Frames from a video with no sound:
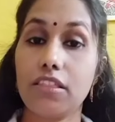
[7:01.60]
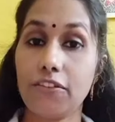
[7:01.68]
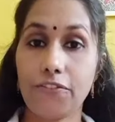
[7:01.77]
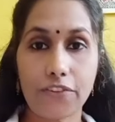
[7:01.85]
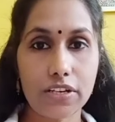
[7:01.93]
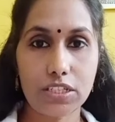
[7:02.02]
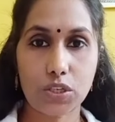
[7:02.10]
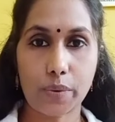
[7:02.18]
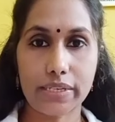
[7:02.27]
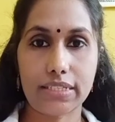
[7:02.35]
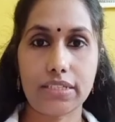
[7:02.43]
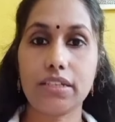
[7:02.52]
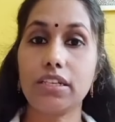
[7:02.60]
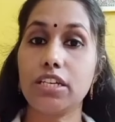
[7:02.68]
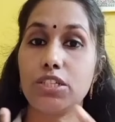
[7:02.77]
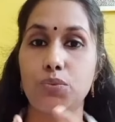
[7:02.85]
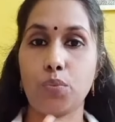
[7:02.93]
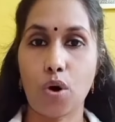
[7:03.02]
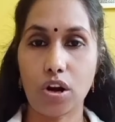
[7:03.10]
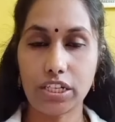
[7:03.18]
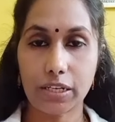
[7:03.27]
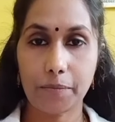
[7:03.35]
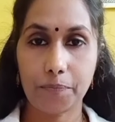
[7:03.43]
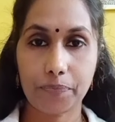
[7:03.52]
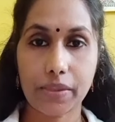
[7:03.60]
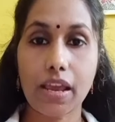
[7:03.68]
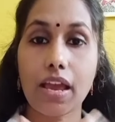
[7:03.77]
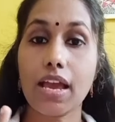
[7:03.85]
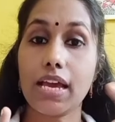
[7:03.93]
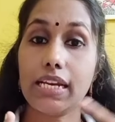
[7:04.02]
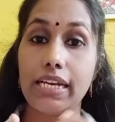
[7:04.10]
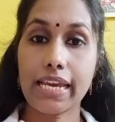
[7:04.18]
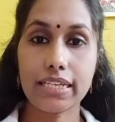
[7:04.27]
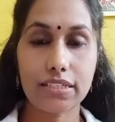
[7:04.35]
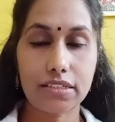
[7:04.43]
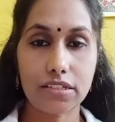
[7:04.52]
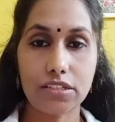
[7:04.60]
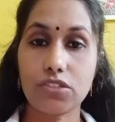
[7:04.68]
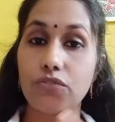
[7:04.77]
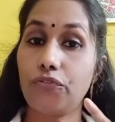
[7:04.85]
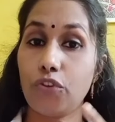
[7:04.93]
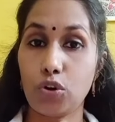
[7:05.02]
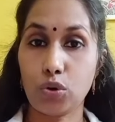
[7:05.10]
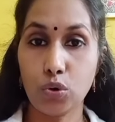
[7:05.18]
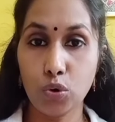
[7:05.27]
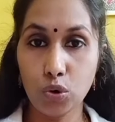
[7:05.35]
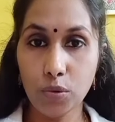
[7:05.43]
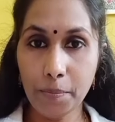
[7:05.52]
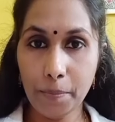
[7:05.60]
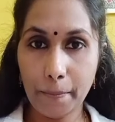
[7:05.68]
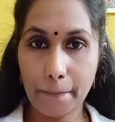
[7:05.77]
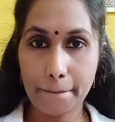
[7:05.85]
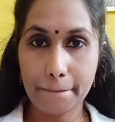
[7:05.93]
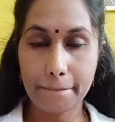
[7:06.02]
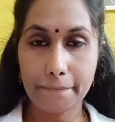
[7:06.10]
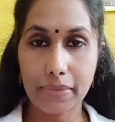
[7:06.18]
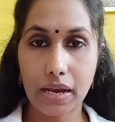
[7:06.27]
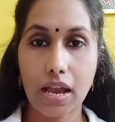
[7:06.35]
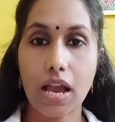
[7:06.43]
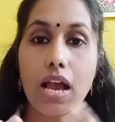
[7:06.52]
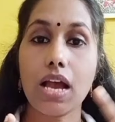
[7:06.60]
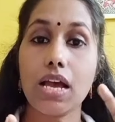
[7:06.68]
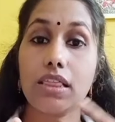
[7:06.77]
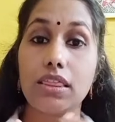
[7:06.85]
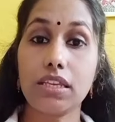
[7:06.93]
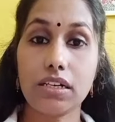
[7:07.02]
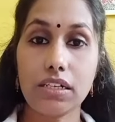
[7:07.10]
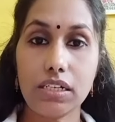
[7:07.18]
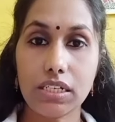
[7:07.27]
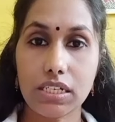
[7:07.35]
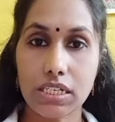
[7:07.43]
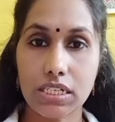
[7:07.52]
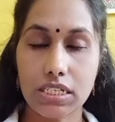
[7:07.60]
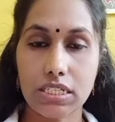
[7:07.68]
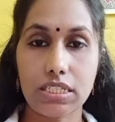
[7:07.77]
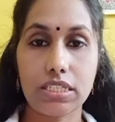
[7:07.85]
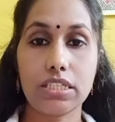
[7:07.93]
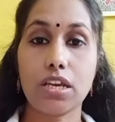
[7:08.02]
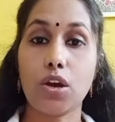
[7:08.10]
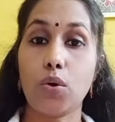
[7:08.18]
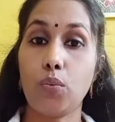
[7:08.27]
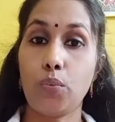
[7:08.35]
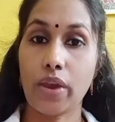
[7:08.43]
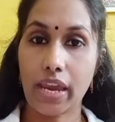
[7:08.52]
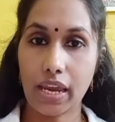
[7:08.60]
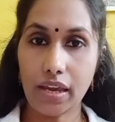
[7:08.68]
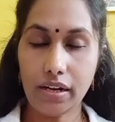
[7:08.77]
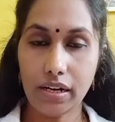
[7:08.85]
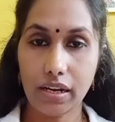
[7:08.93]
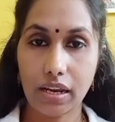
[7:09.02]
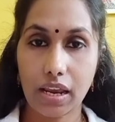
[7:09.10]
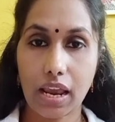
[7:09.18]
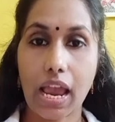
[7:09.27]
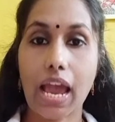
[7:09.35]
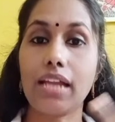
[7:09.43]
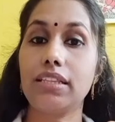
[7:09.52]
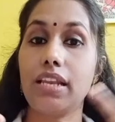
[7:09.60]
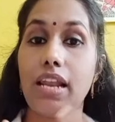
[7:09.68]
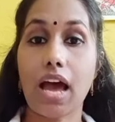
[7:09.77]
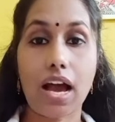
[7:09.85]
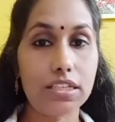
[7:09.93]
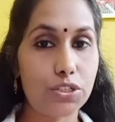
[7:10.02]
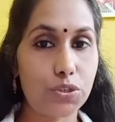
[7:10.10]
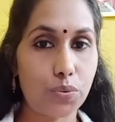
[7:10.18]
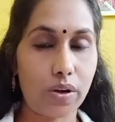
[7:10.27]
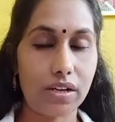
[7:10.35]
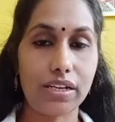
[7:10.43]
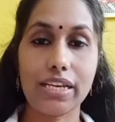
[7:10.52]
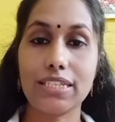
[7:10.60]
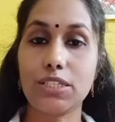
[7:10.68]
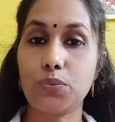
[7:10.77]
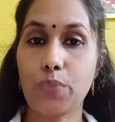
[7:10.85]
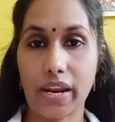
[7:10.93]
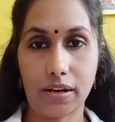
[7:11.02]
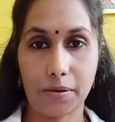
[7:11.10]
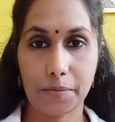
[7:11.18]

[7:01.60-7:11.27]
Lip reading: The first question is what? Next is for whom? Third is where? And the last one is when.